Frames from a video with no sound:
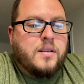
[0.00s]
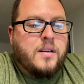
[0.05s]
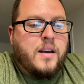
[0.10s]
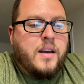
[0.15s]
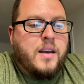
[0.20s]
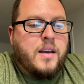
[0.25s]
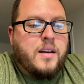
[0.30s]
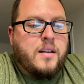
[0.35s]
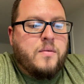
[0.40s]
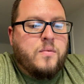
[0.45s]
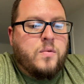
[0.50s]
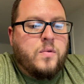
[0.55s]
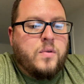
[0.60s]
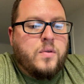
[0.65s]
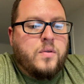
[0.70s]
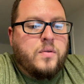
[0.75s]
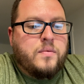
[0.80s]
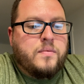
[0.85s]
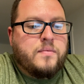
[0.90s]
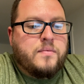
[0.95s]
and
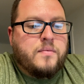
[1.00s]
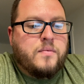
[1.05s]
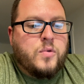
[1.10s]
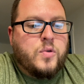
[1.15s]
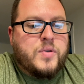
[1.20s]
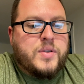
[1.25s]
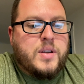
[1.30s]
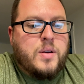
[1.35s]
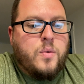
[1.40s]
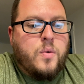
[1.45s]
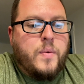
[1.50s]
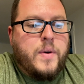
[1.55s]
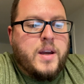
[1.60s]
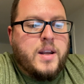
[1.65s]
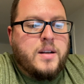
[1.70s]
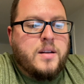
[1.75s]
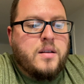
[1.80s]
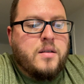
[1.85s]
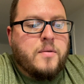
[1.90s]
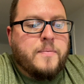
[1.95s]
we'll see what we
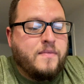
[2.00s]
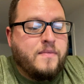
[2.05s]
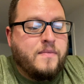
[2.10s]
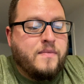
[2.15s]
can do.